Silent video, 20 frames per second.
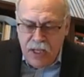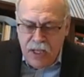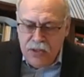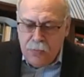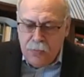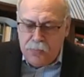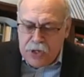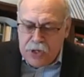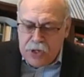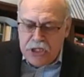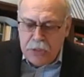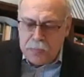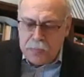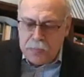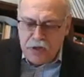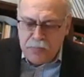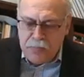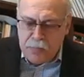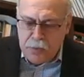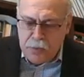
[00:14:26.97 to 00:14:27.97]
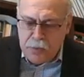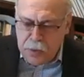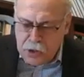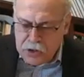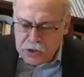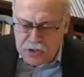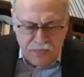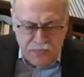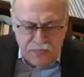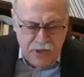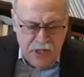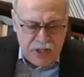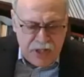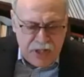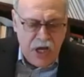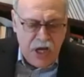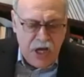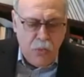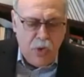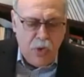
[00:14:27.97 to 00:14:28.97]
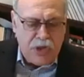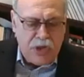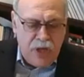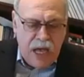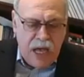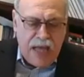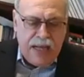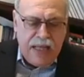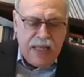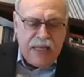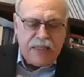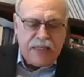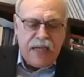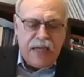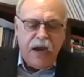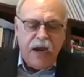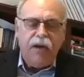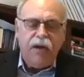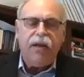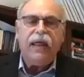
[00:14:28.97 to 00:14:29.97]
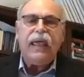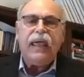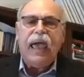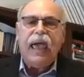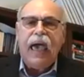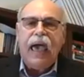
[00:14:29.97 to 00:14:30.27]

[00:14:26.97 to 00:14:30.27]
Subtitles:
the principle of purposiveness was not entirely